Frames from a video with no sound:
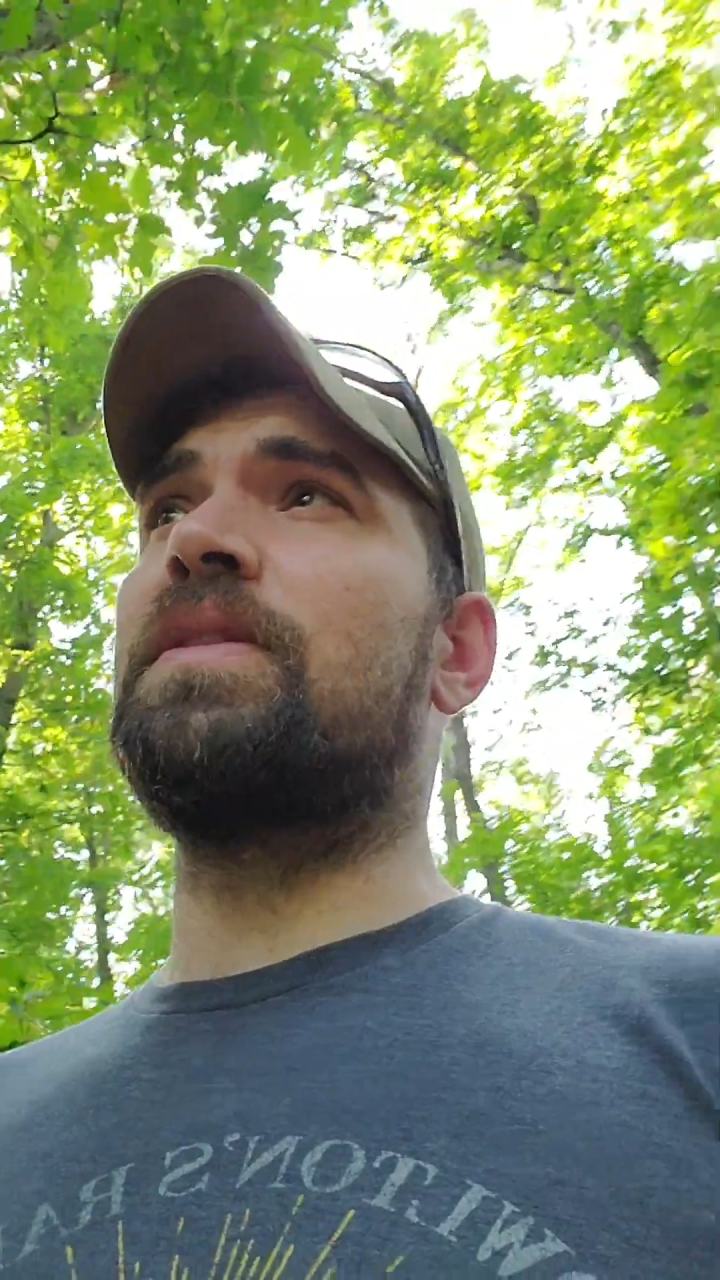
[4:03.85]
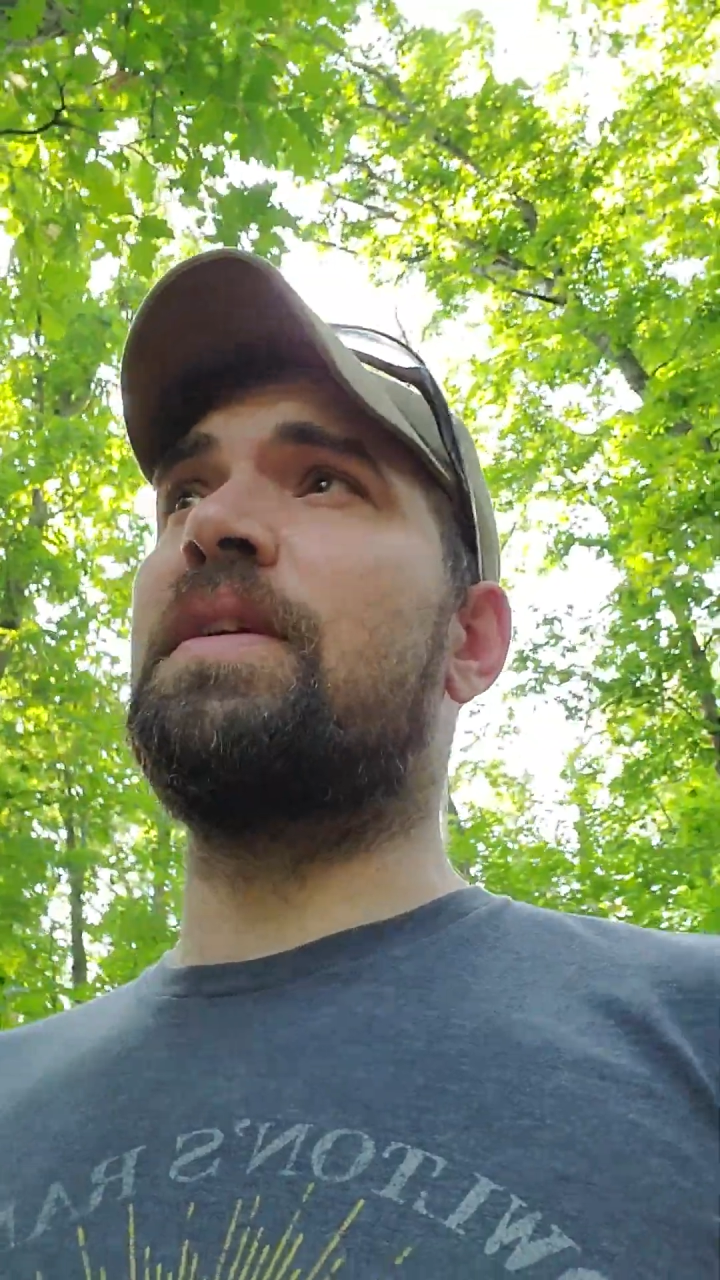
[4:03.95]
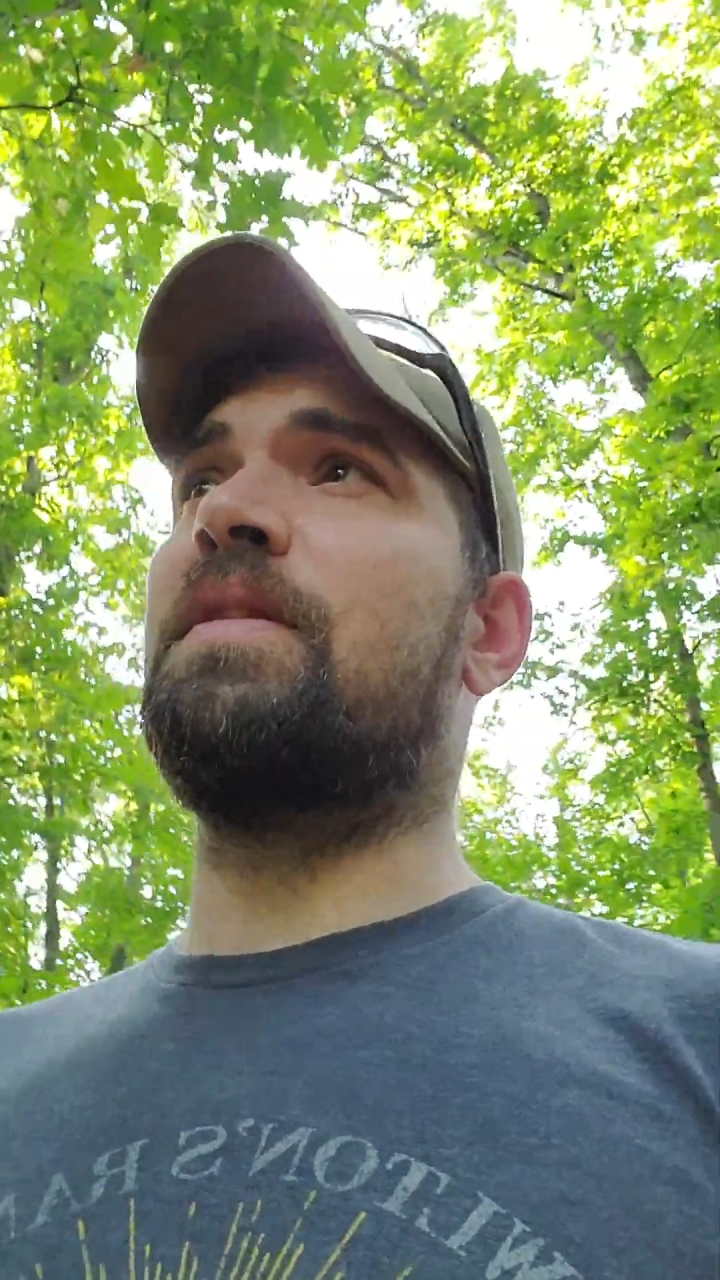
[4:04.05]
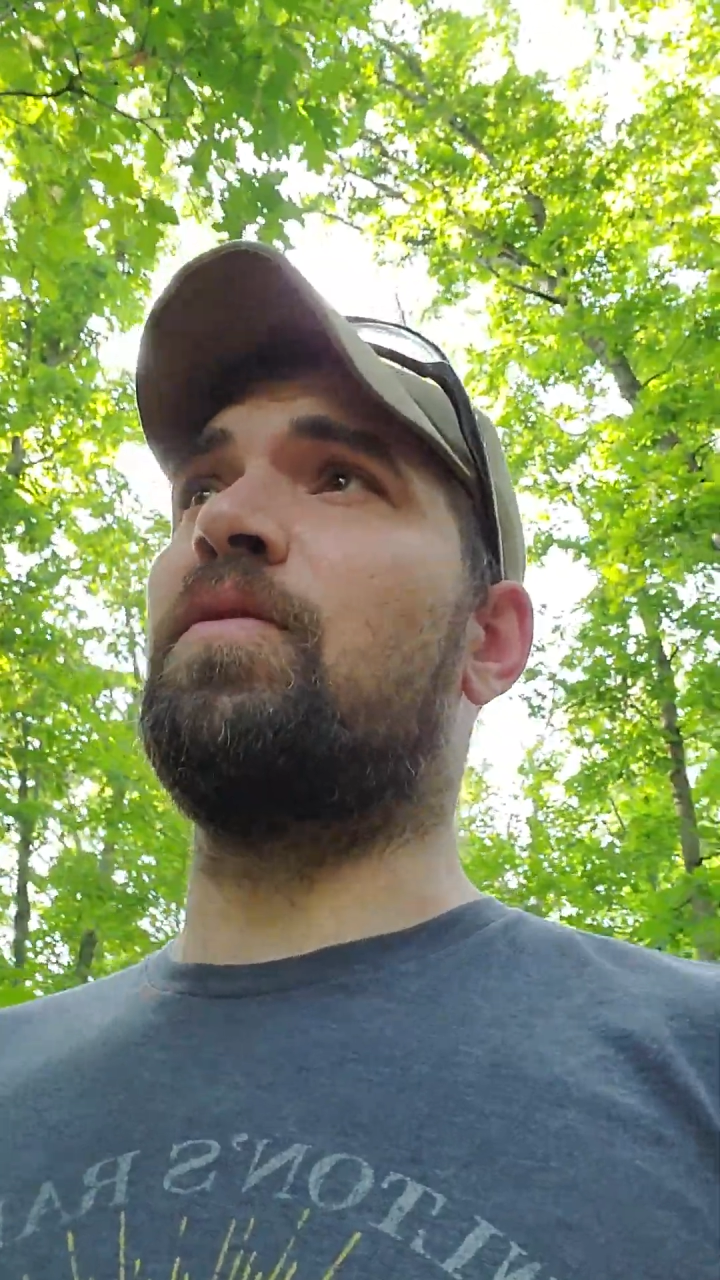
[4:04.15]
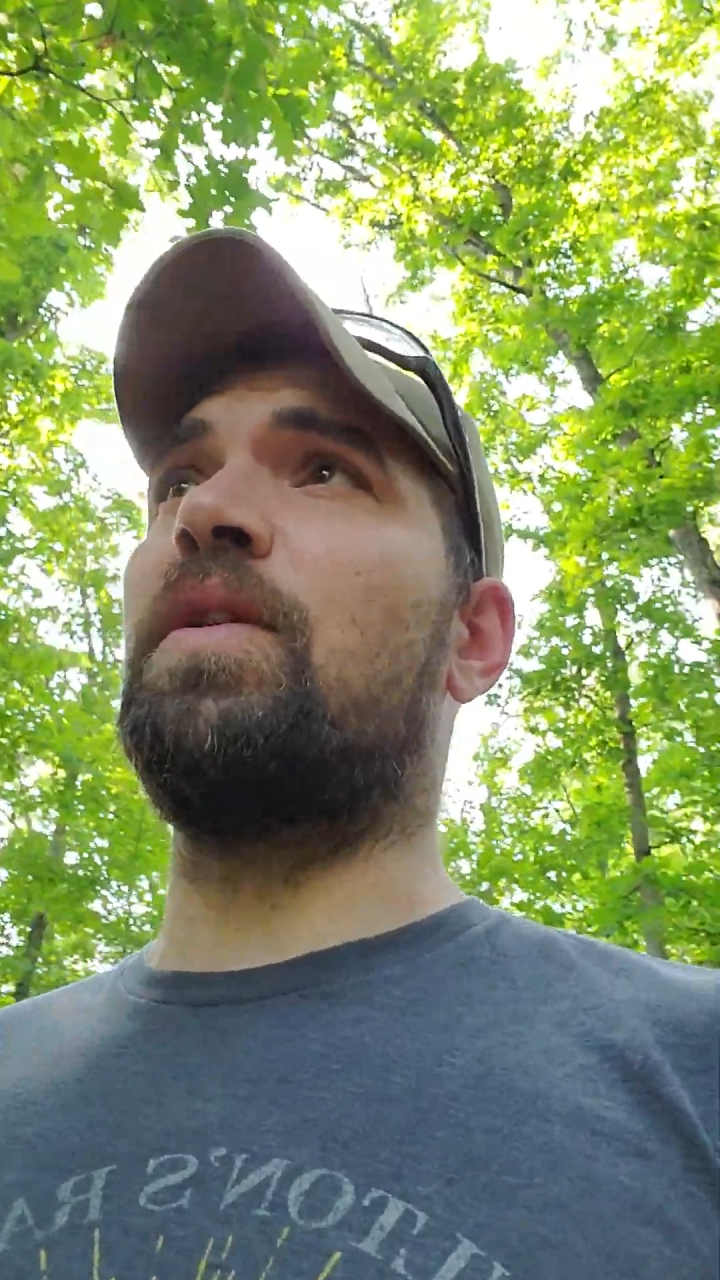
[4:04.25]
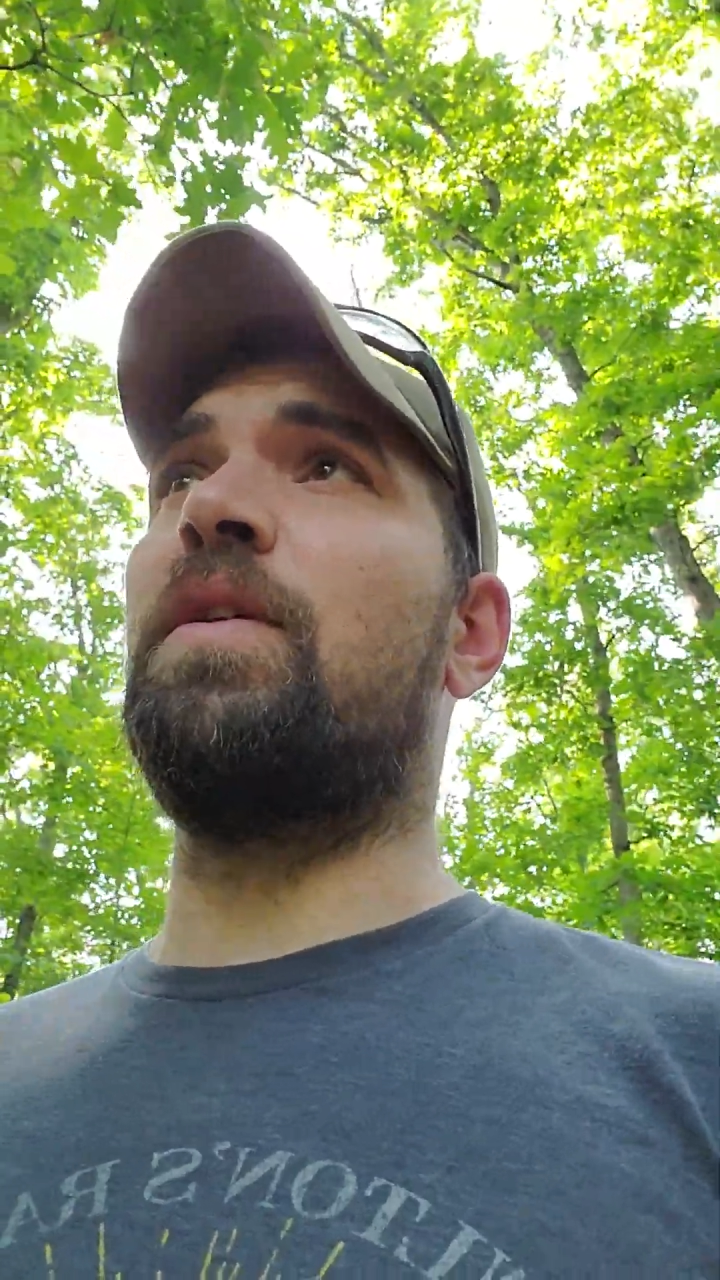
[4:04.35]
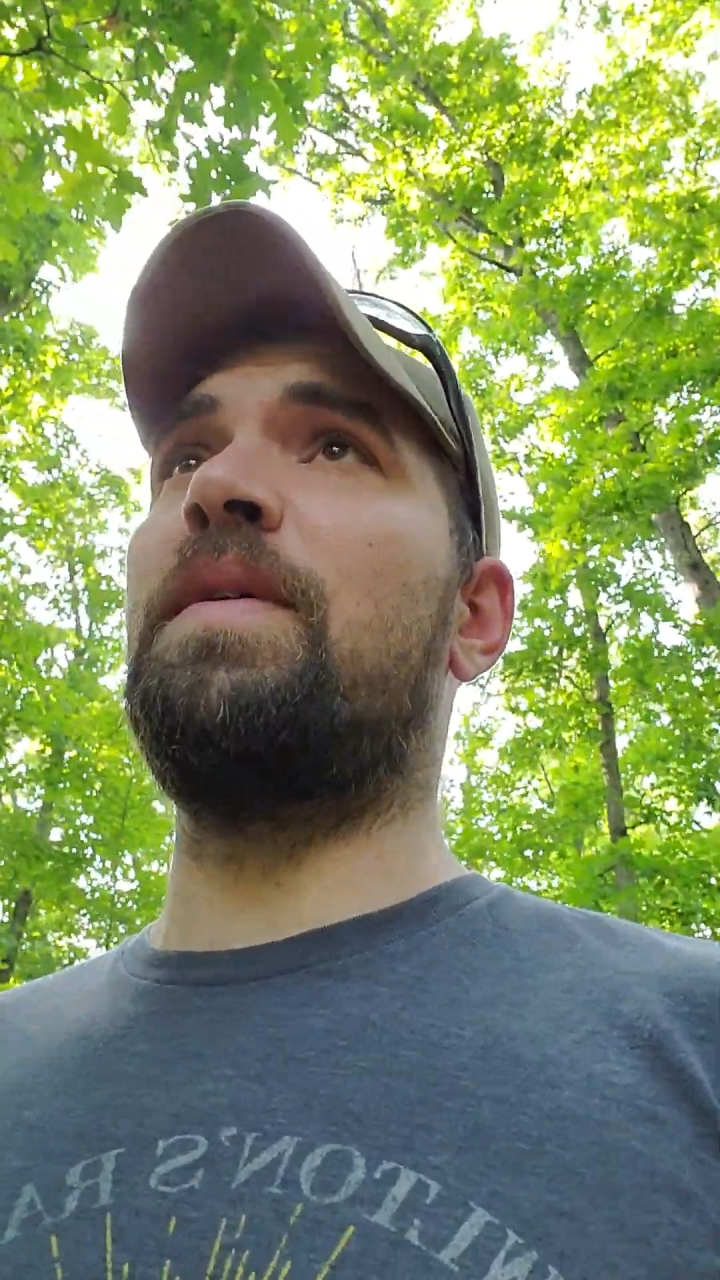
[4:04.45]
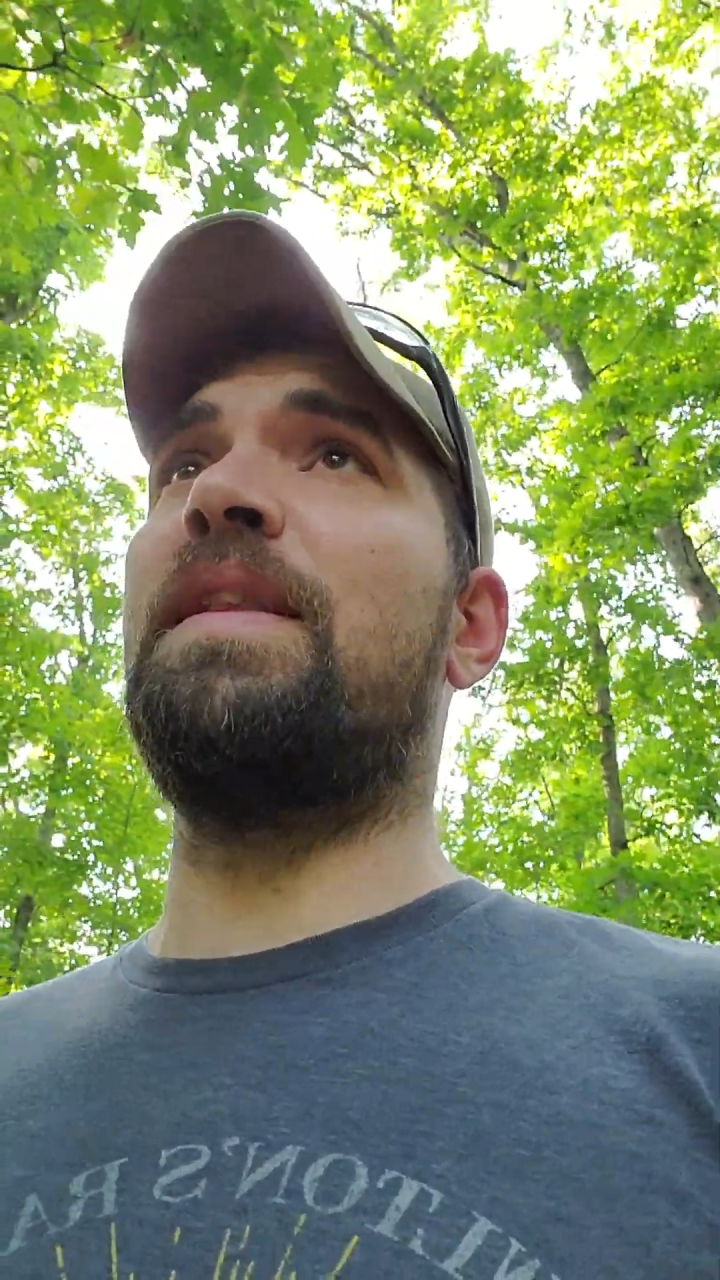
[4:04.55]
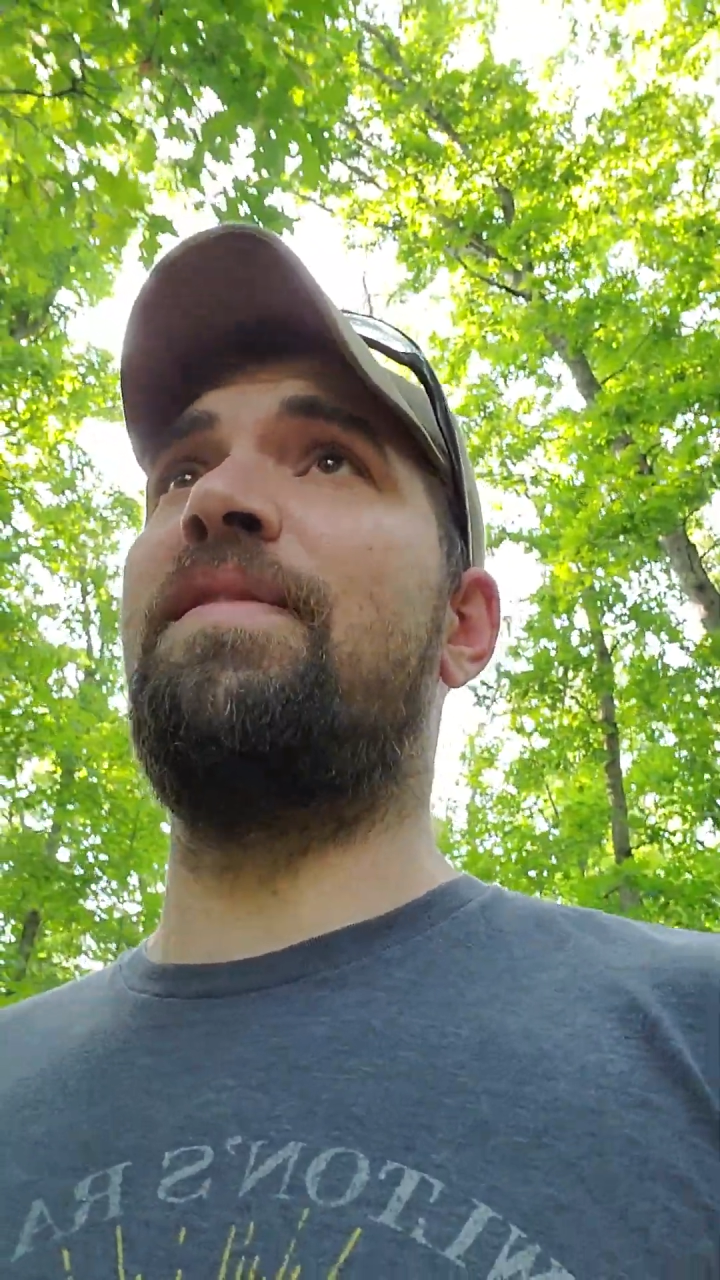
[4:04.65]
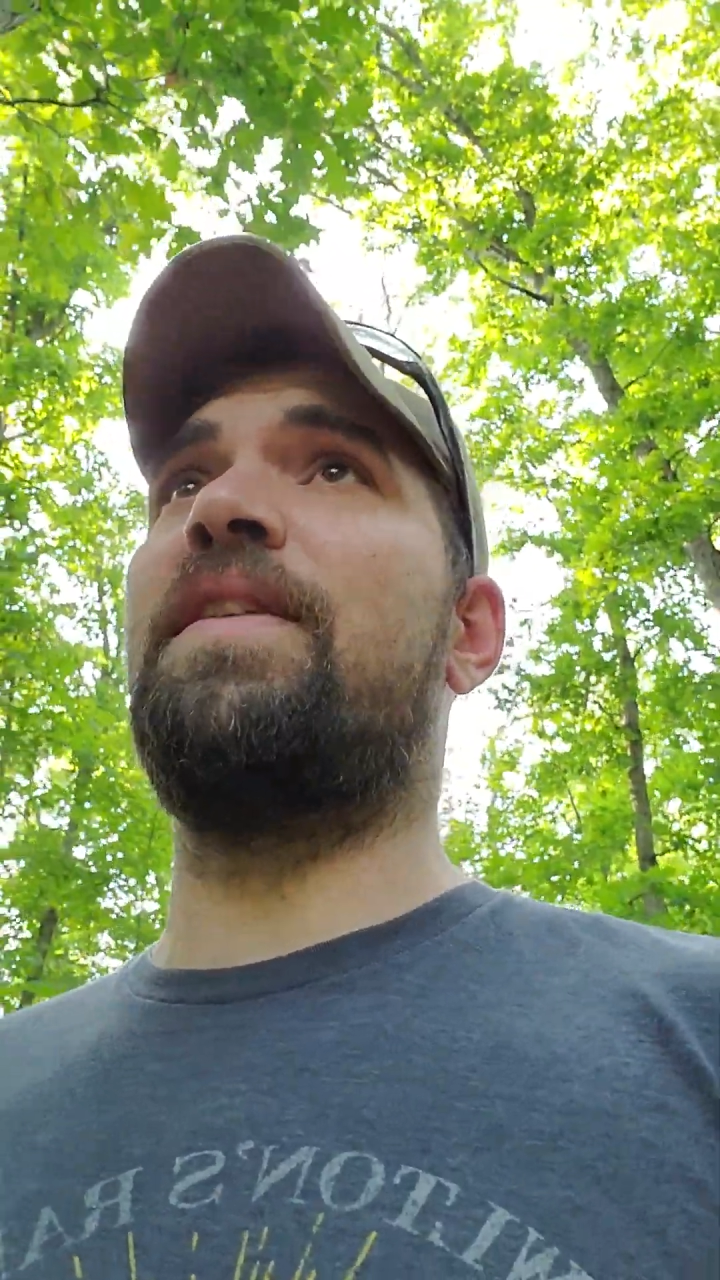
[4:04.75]
in the world that we
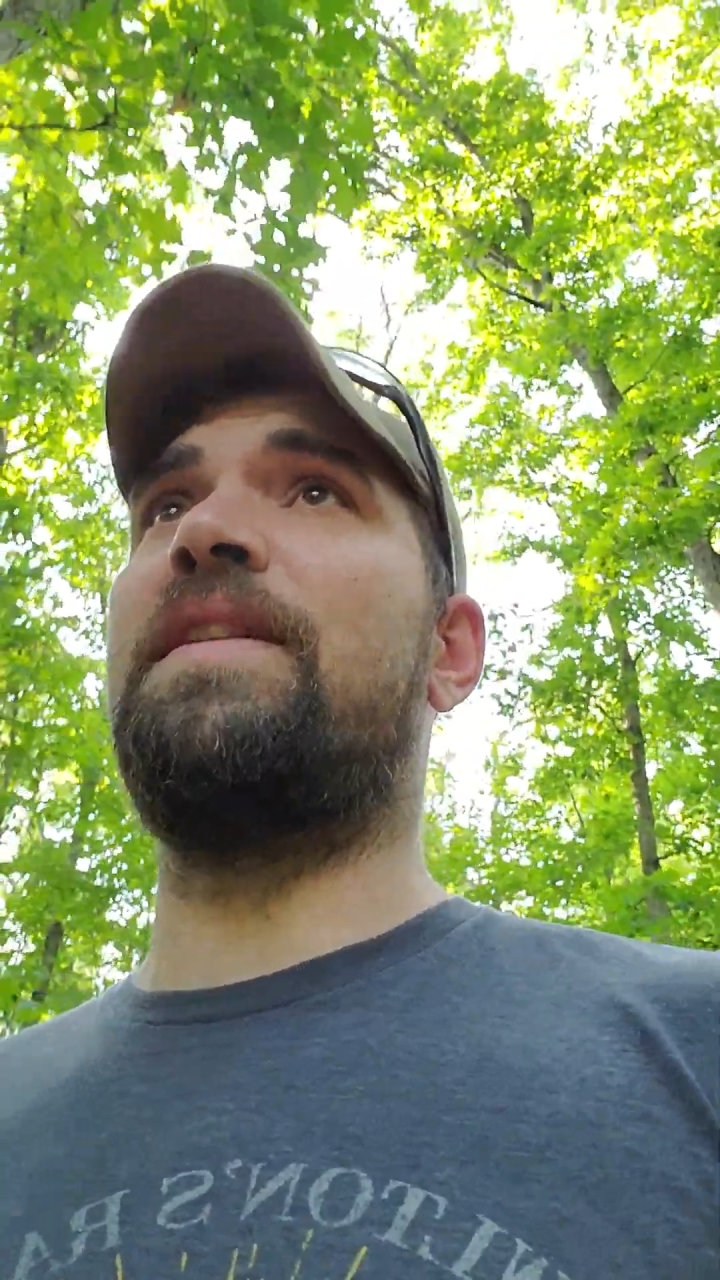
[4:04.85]
live in,